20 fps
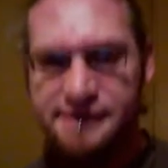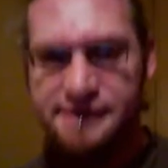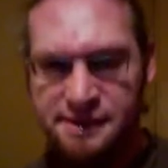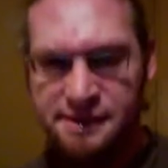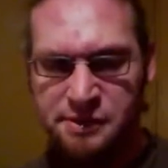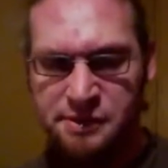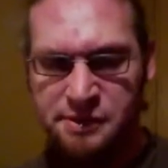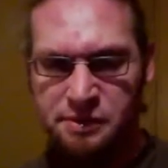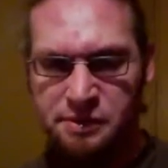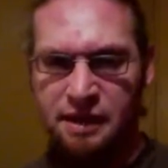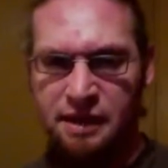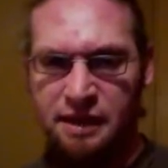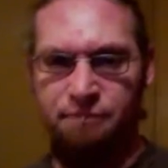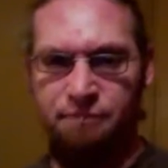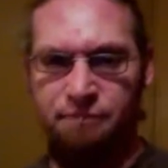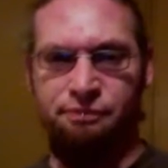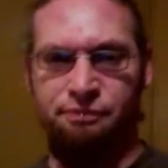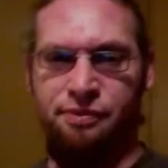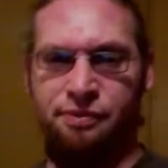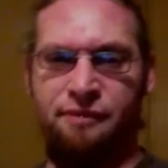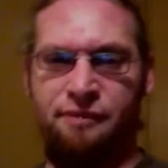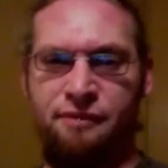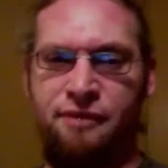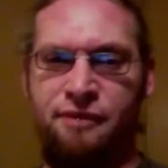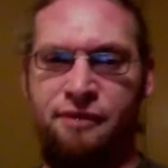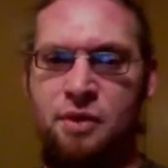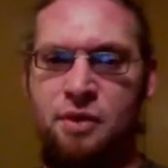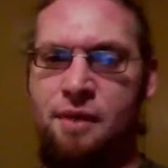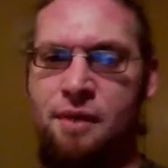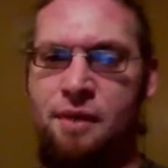There's only a
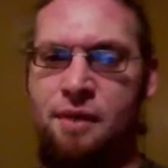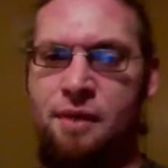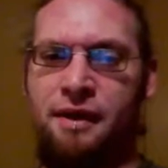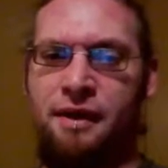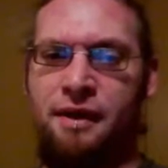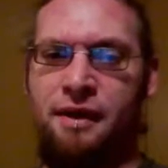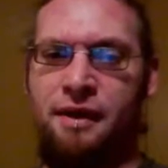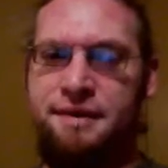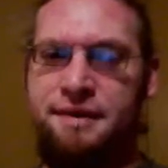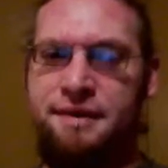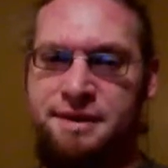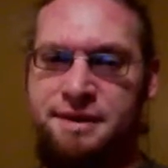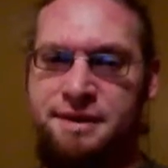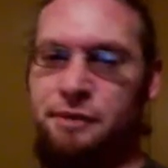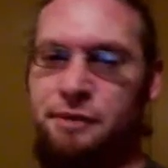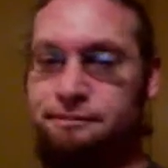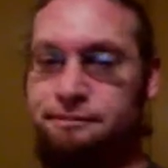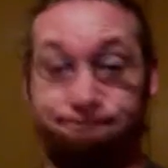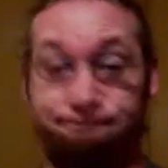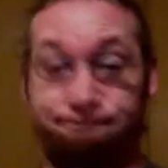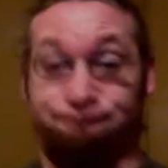few up there, so